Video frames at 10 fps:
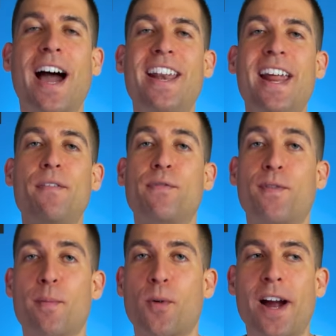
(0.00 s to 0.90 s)
I didn't have a
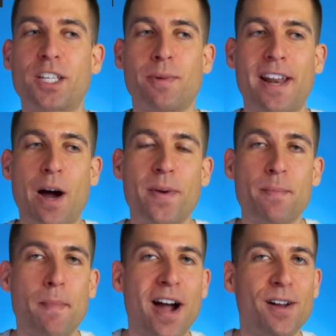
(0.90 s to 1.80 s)
firm grasp on how many
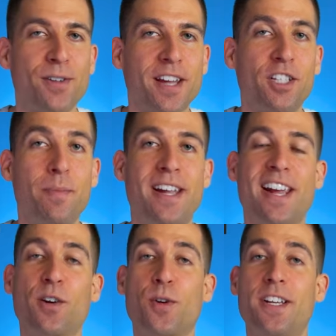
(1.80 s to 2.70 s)
miles I should be
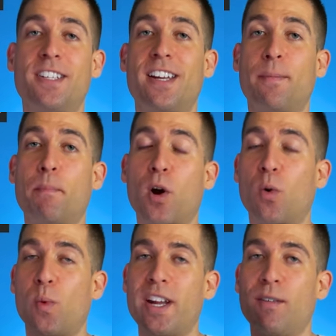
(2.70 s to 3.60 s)
increasing per
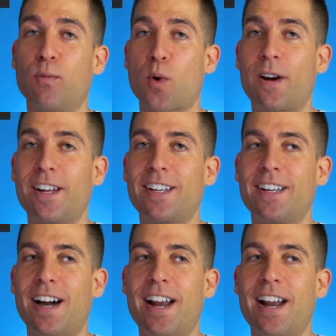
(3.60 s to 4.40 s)
week of running.